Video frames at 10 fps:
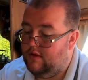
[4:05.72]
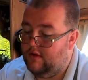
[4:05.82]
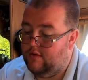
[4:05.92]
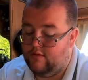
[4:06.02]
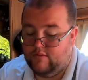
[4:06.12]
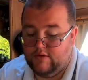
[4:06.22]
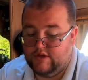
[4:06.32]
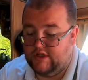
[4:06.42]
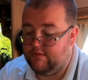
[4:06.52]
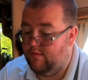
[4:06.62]
little
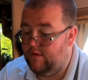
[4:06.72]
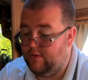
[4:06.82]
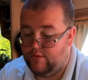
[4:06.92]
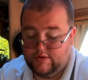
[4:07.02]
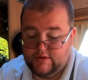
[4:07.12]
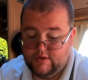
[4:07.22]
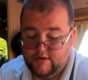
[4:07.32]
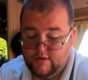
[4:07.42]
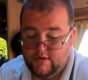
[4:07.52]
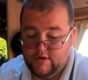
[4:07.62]
adjustment wheels,
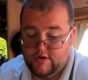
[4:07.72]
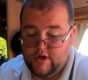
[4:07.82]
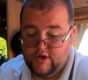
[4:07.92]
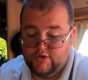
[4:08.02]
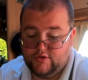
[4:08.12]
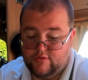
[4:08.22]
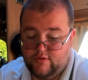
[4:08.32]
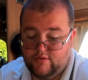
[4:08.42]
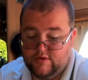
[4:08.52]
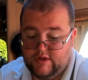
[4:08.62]

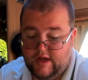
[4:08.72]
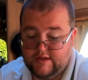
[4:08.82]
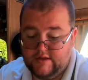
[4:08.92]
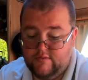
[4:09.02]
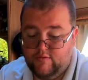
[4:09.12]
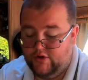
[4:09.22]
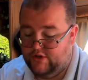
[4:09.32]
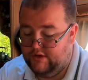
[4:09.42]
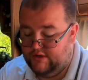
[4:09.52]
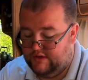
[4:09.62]
screws, nuts and
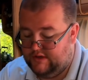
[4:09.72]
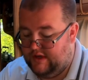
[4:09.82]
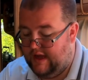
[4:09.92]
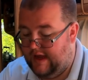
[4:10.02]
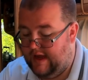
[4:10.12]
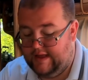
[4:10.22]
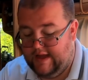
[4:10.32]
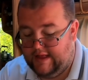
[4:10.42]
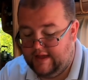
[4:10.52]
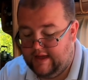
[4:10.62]
washers, and
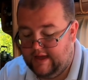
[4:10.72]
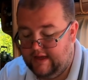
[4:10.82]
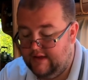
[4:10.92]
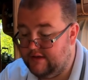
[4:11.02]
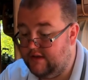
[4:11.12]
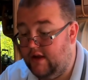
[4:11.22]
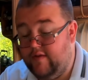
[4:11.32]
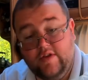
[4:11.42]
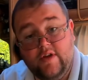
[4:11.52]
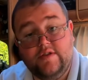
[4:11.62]
Allen key. So you don't
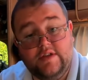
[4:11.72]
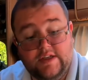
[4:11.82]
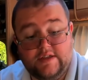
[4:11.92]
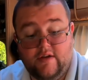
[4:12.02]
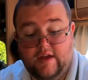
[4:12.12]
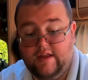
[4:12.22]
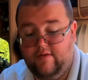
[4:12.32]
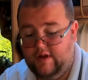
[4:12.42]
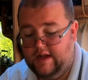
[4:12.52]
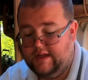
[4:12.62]
even need to go get a
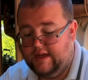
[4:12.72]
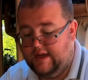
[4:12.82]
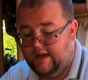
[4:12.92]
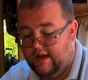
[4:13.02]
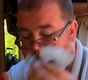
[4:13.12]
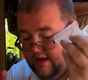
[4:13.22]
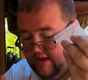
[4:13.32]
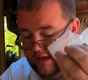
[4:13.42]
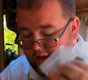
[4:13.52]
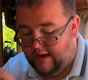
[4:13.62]
different Allen key.
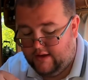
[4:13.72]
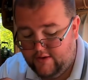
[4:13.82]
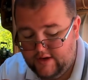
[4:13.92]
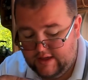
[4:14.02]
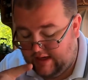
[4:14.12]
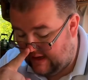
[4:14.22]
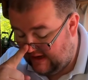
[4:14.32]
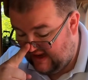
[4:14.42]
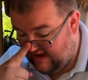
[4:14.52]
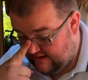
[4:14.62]
They include it in the
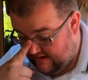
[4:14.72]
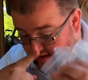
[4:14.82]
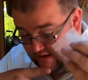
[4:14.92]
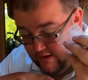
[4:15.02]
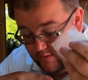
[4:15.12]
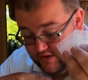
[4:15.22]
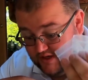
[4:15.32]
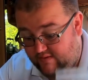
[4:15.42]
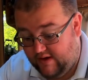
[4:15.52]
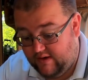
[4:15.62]
kit, which
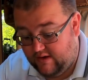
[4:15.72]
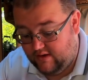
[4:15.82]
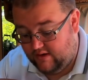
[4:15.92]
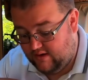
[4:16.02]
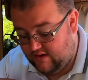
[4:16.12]
is very good.